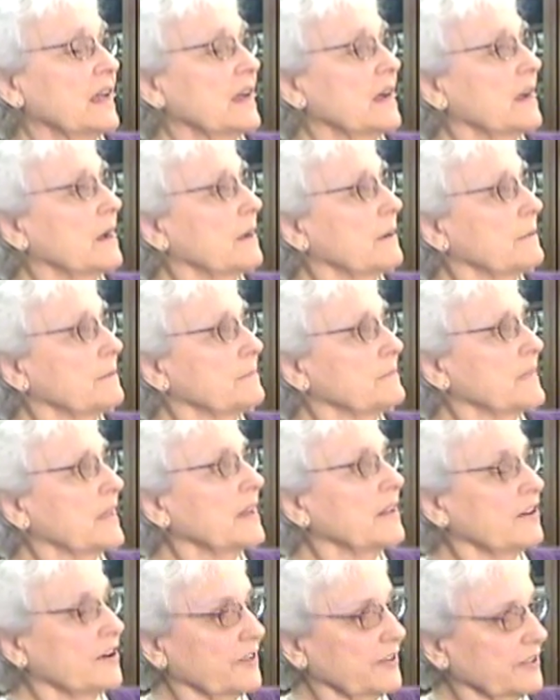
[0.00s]

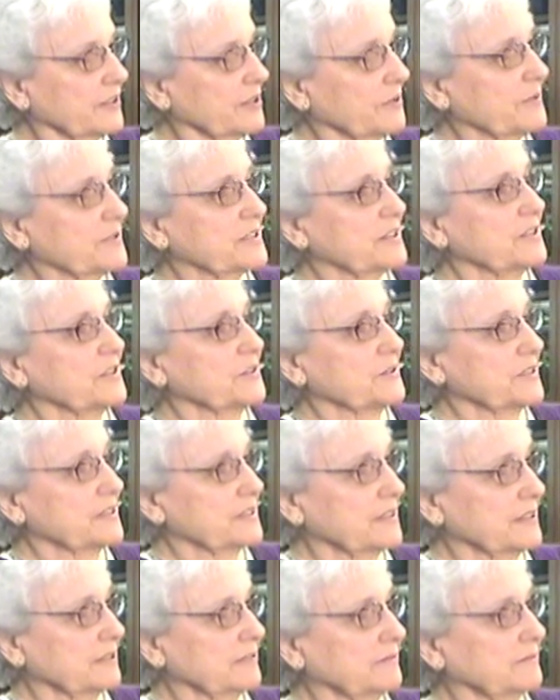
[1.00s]
Antarctica was
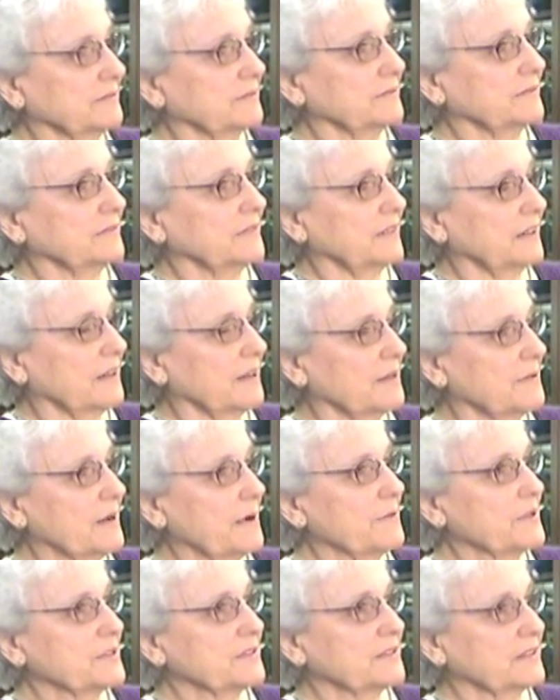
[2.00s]
interesting. I
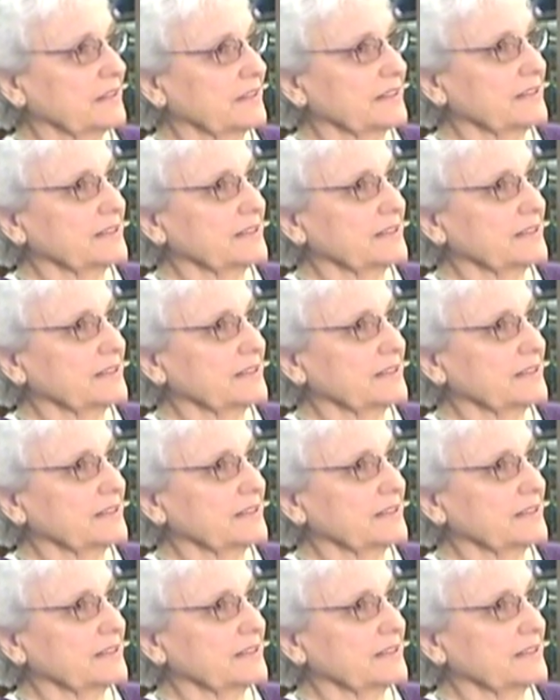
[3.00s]
was a little